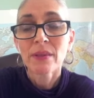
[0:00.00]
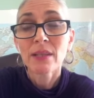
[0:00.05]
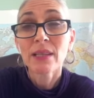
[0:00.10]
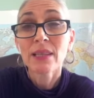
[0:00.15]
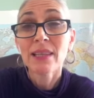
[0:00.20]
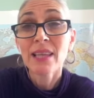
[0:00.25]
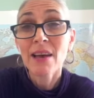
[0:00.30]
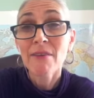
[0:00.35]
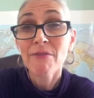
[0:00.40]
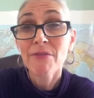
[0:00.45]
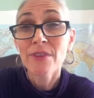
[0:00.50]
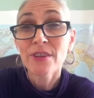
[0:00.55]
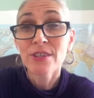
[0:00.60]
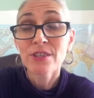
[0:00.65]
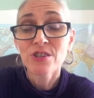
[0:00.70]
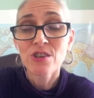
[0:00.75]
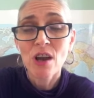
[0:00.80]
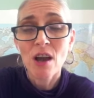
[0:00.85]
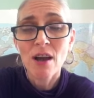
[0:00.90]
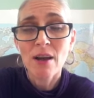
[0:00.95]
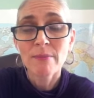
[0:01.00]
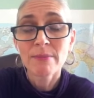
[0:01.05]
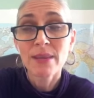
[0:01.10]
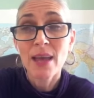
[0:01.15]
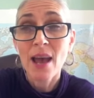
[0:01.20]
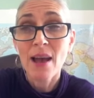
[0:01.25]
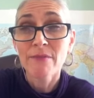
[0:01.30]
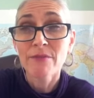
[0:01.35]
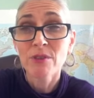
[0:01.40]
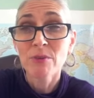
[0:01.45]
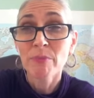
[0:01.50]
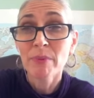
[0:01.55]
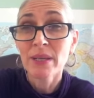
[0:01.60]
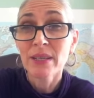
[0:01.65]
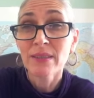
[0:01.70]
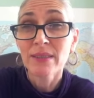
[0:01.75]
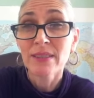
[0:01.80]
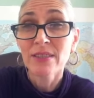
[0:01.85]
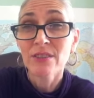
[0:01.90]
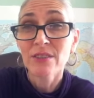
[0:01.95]
left their jobs after
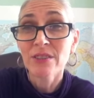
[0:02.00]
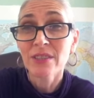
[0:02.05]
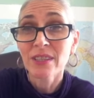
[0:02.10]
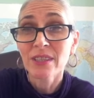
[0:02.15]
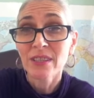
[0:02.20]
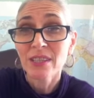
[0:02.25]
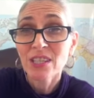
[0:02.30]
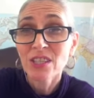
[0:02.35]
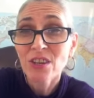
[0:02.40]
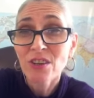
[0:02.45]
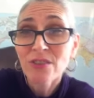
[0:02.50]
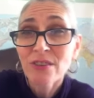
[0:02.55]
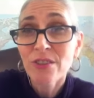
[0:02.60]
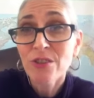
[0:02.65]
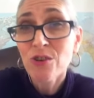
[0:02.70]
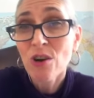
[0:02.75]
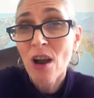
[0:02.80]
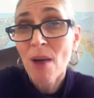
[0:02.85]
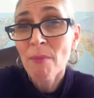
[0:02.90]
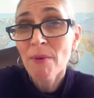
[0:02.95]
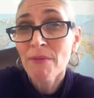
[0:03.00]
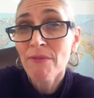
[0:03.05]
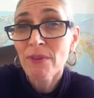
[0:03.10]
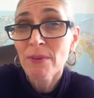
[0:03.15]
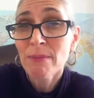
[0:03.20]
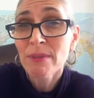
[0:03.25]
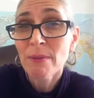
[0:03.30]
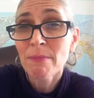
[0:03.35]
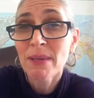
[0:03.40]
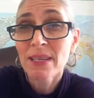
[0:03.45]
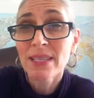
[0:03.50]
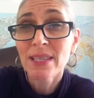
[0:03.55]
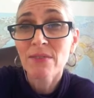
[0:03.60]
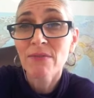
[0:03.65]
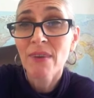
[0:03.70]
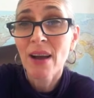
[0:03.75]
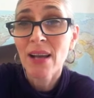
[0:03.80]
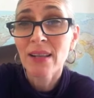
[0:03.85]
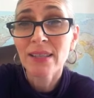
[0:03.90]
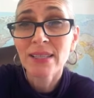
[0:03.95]
being assaulted. The trauma from domestic
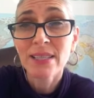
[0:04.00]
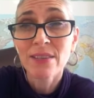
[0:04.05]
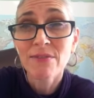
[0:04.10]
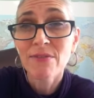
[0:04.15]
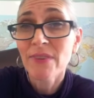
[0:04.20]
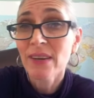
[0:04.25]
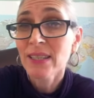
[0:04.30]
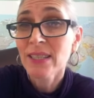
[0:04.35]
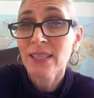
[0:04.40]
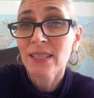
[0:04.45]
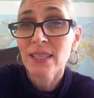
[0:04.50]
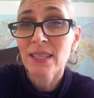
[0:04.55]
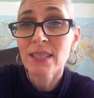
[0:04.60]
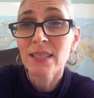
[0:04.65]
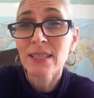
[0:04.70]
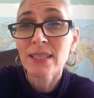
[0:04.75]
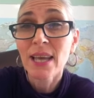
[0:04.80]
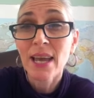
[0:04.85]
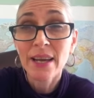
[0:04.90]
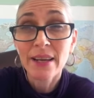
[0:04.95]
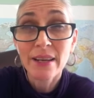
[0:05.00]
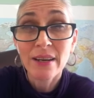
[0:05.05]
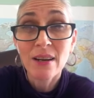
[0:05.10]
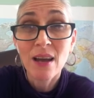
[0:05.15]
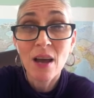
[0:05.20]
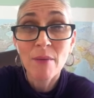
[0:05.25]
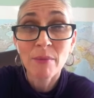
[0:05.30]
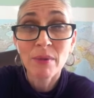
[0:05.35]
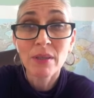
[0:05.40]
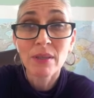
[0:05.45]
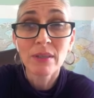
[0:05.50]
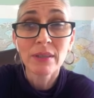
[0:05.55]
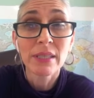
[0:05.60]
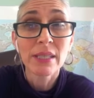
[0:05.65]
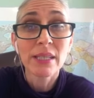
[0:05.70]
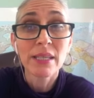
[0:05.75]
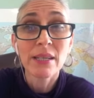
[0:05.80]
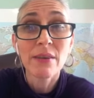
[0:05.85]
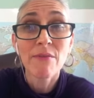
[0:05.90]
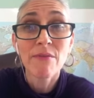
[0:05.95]
violence affects us
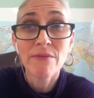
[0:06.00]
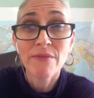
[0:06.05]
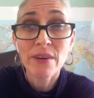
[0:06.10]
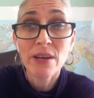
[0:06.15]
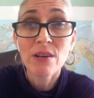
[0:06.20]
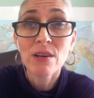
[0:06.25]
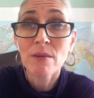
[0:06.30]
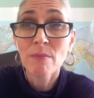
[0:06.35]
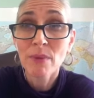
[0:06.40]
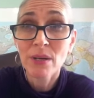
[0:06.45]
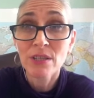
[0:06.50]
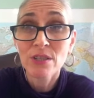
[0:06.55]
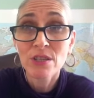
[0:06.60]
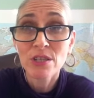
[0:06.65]
economically very much